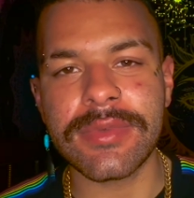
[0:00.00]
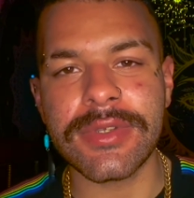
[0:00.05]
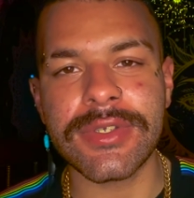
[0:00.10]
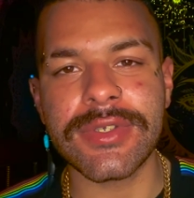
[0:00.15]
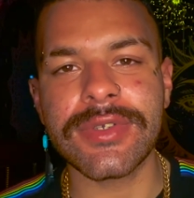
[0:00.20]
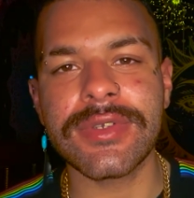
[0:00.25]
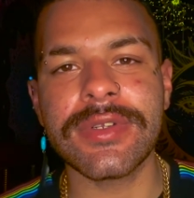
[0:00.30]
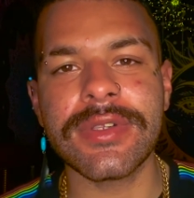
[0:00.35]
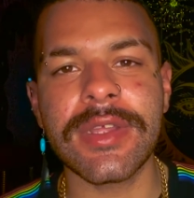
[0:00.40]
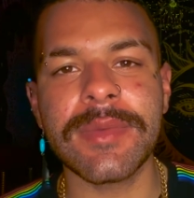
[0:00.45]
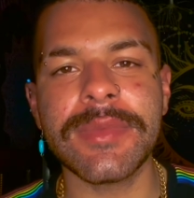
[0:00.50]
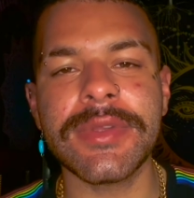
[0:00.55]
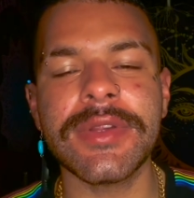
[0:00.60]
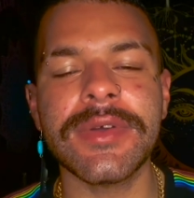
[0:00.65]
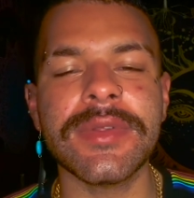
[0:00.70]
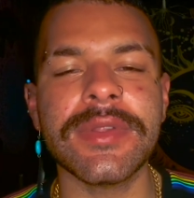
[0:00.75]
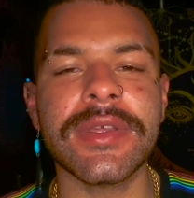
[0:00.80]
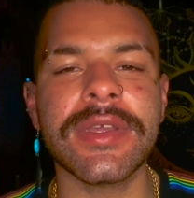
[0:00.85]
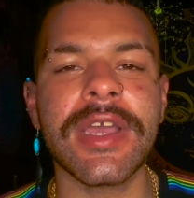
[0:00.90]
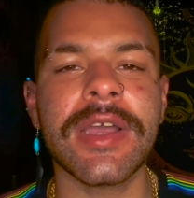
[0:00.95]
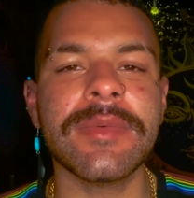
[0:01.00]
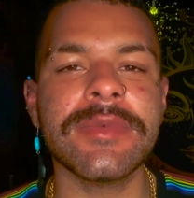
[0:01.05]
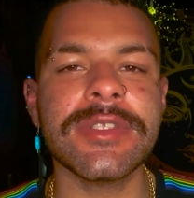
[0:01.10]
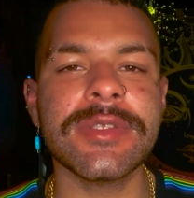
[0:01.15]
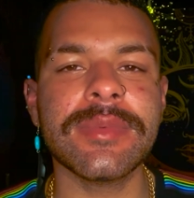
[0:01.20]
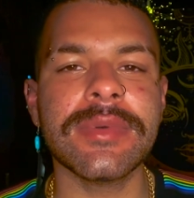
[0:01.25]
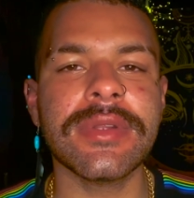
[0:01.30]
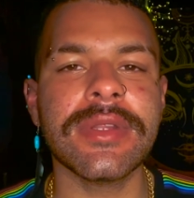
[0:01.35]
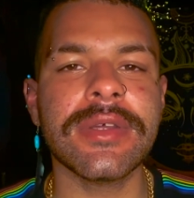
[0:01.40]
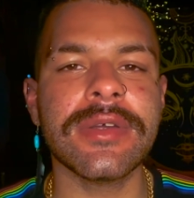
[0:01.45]
be sure to let me know in the comments
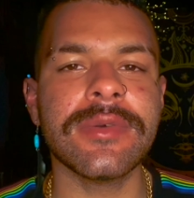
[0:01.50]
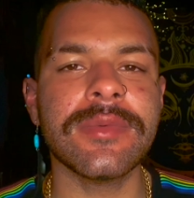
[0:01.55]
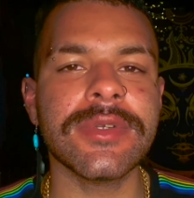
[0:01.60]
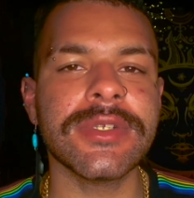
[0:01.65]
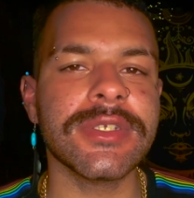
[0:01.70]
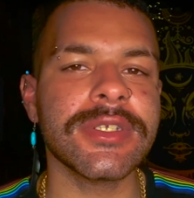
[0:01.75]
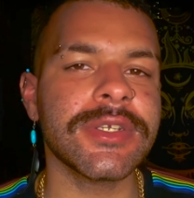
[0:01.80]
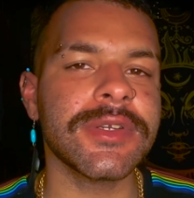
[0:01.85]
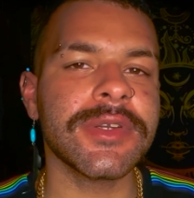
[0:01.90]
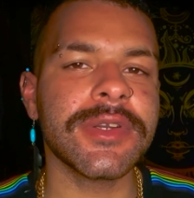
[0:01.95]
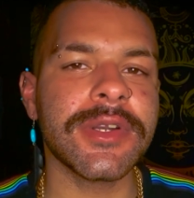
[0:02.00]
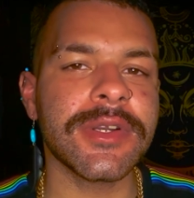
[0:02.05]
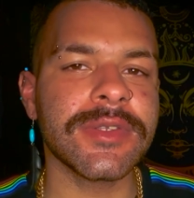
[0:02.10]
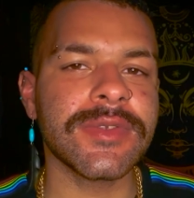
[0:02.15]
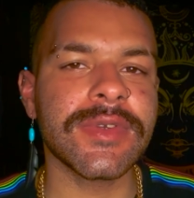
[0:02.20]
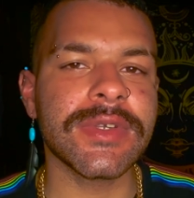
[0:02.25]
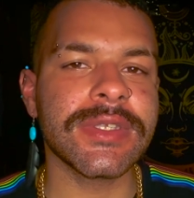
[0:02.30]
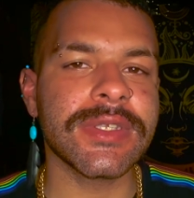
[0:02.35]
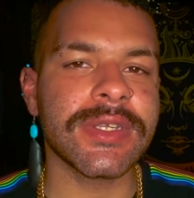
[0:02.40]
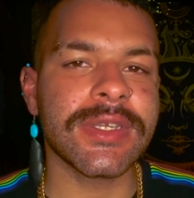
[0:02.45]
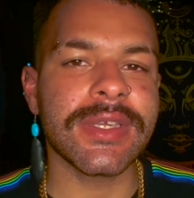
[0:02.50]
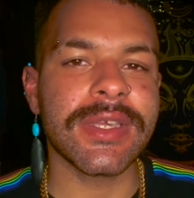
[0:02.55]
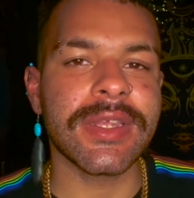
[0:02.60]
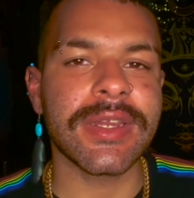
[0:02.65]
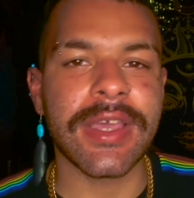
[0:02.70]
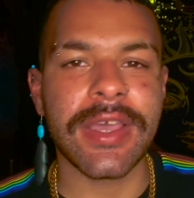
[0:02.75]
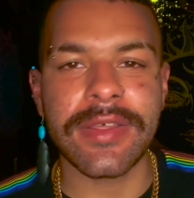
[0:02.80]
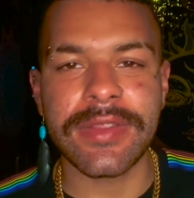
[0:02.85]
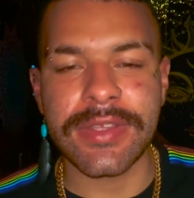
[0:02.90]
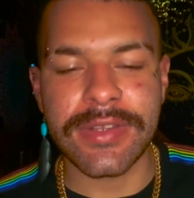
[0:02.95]
below which tarot cards resonate and
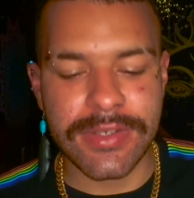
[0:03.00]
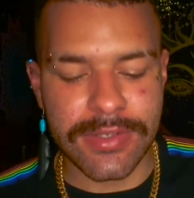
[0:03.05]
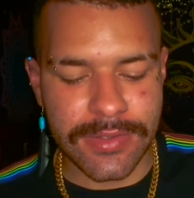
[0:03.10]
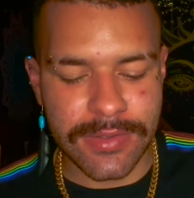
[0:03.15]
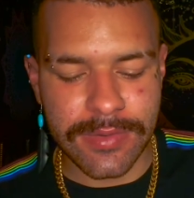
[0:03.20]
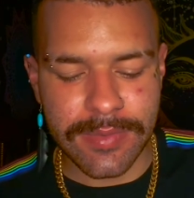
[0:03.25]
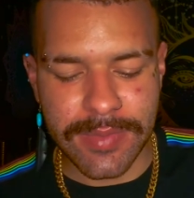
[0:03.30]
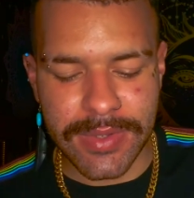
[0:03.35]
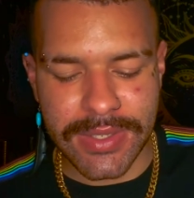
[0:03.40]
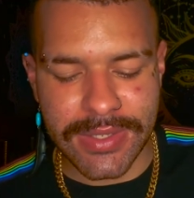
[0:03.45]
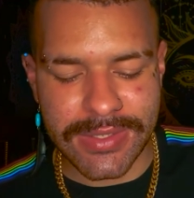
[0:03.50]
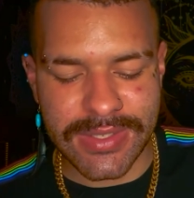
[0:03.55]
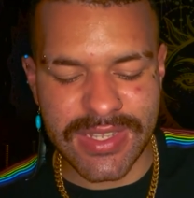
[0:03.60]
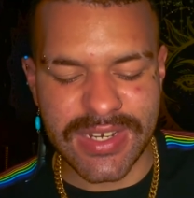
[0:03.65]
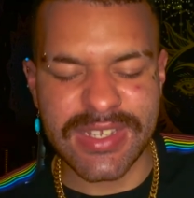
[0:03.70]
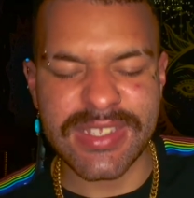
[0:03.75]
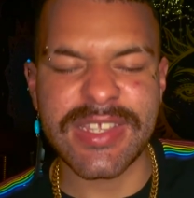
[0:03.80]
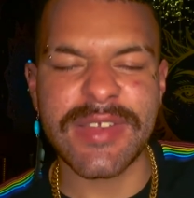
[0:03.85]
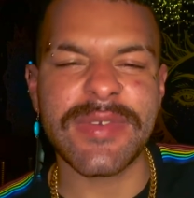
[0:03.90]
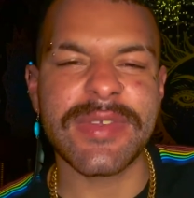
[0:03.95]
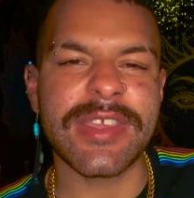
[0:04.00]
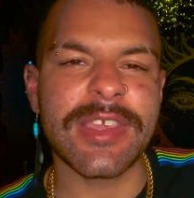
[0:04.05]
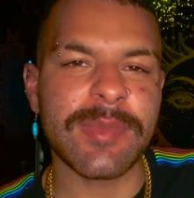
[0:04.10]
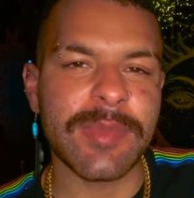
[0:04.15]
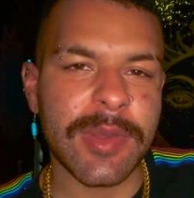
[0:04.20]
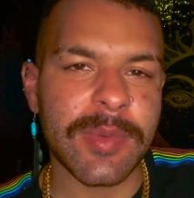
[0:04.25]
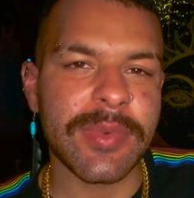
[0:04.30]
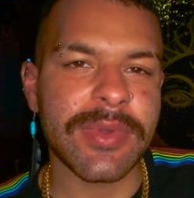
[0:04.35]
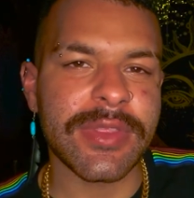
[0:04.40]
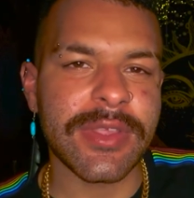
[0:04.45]
how they do, because that is how I keep
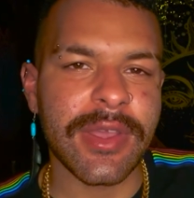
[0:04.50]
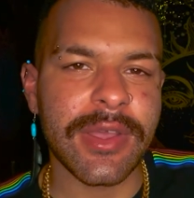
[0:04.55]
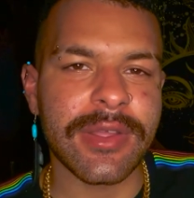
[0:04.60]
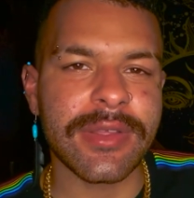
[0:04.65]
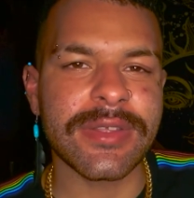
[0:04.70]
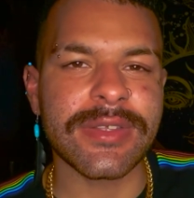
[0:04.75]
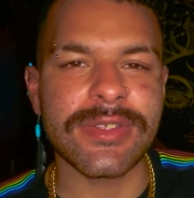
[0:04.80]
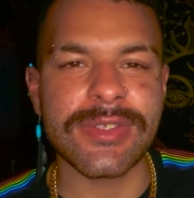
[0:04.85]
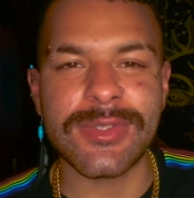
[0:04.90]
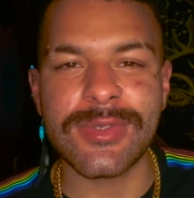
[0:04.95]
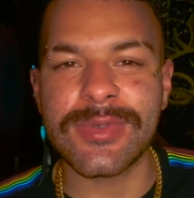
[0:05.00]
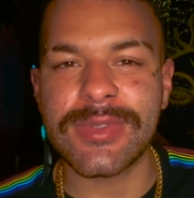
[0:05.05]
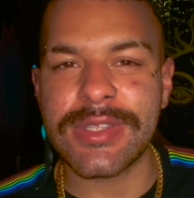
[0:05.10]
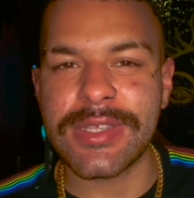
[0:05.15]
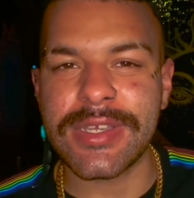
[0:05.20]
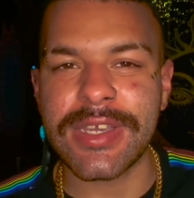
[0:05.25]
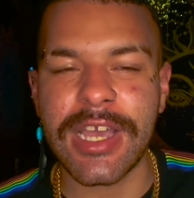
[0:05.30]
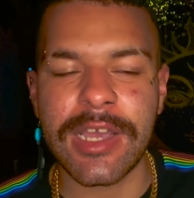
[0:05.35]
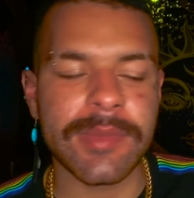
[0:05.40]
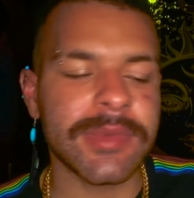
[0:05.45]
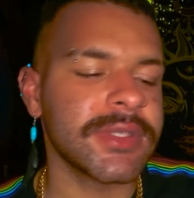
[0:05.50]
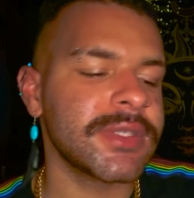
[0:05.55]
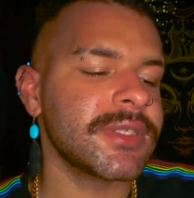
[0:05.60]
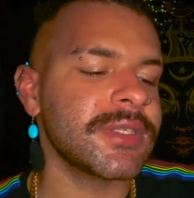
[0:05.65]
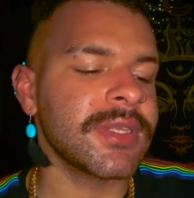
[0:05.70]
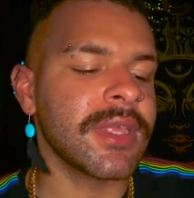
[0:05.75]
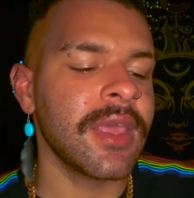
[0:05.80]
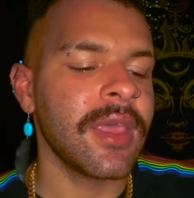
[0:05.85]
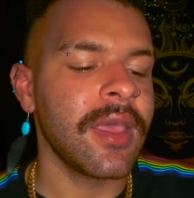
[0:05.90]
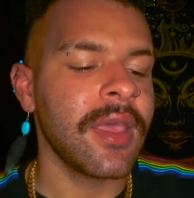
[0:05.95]
up with y'all, is through the comments,
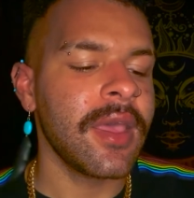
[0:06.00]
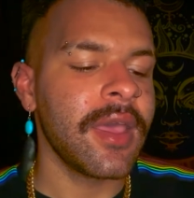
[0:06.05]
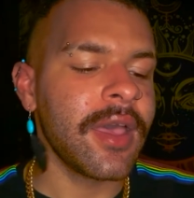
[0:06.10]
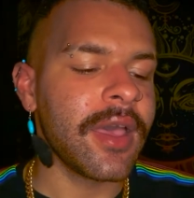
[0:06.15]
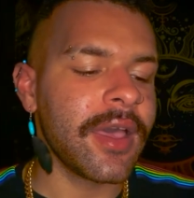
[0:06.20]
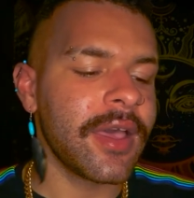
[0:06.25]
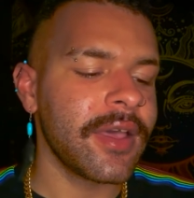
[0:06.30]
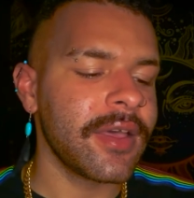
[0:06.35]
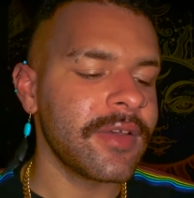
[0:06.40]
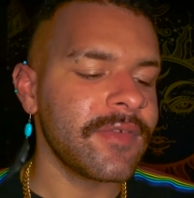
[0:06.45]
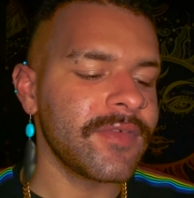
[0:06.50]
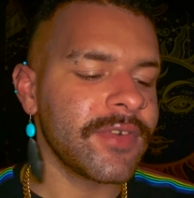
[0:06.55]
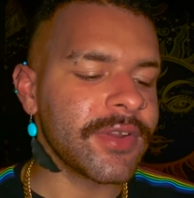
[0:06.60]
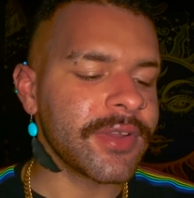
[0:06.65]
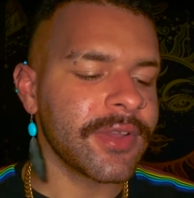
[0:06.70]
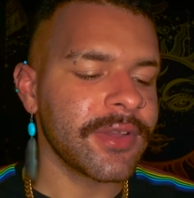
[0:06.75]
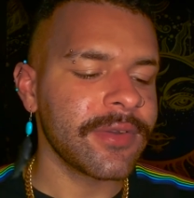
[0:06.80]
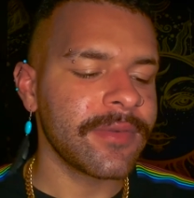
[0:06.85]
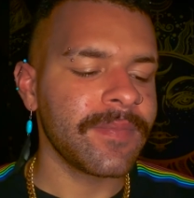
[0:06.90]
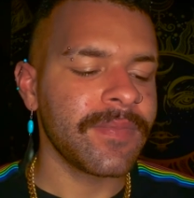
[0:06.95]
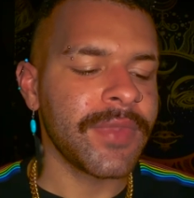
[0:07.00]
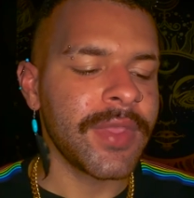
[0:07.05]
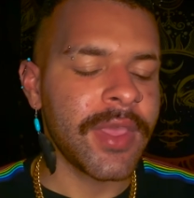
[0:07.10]
Virgo.